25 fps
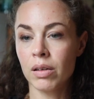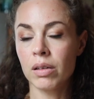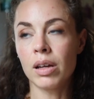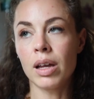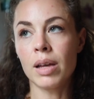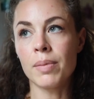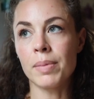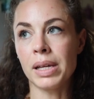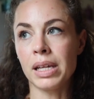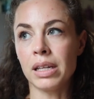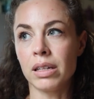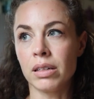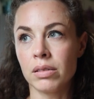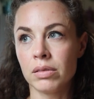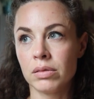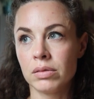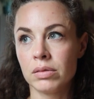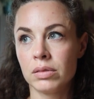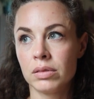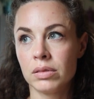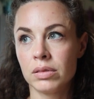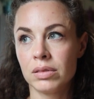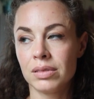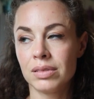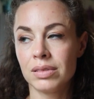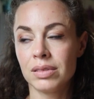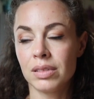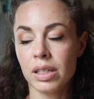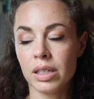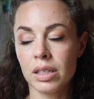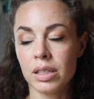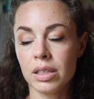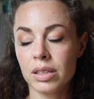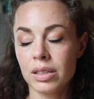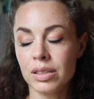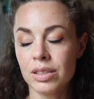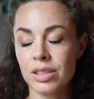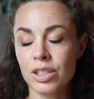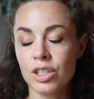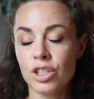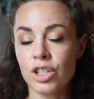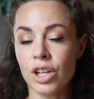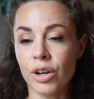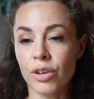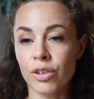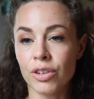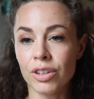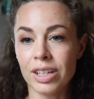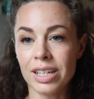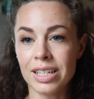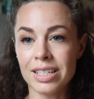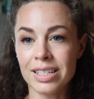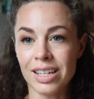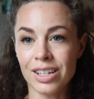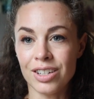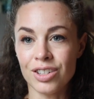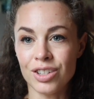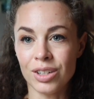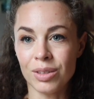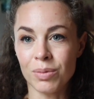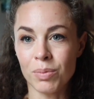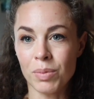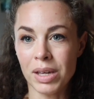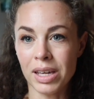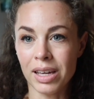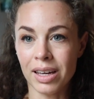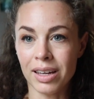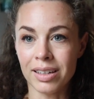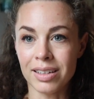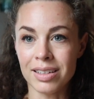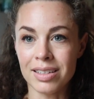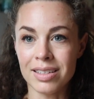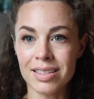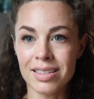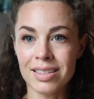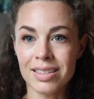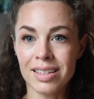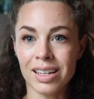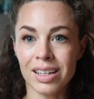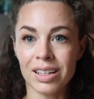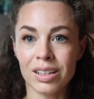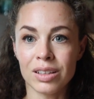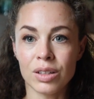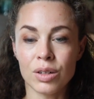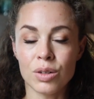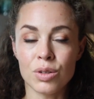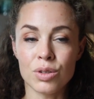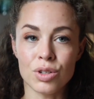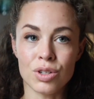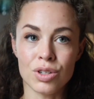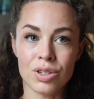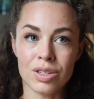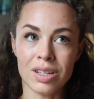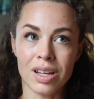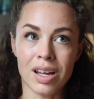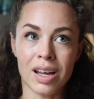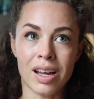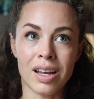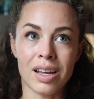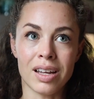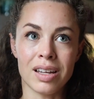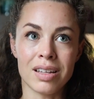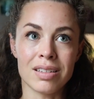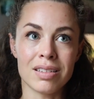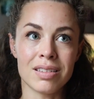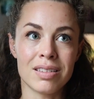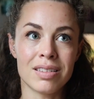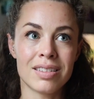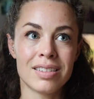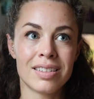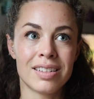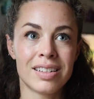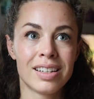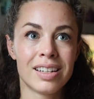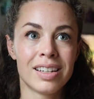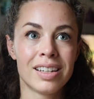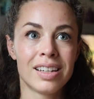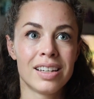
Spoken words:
I mean, it's a generalization because enclosure size